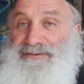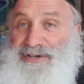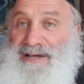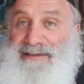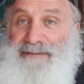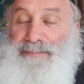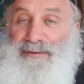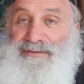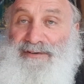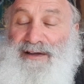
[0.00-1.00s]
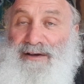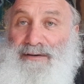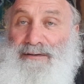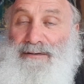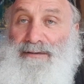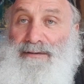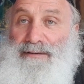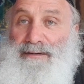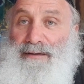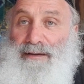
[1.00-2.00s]
check that person out,
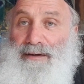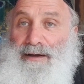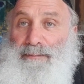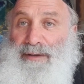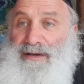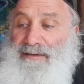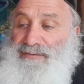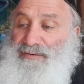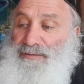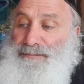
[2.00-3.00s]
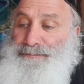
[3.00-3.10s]
because